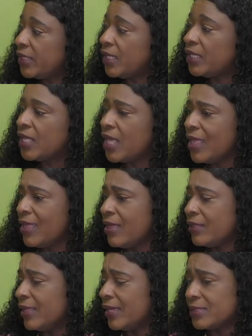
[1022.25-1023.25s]
in.
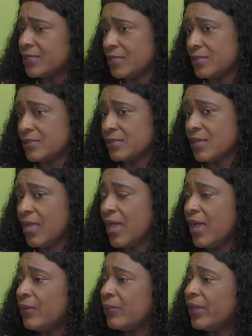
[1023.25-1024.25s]

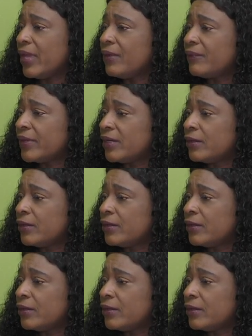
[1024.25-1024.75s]
And we have